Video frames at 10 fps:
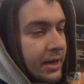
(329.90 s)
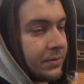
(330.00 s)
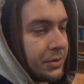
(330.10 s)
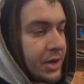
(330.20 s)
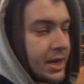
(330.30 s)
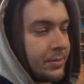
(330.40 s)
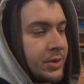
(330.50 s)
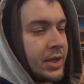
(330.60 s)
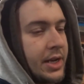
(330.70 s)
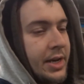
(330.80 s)
a few times,
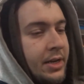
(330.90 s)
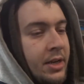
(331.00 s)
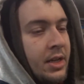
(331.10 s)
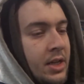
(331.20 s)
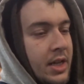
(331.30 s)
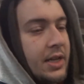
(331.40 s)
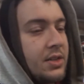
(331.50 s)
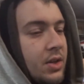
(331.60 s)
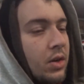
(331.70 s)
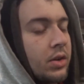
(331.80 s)
and it
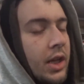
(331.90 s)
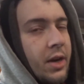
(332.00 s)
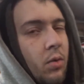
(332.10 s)
stalled like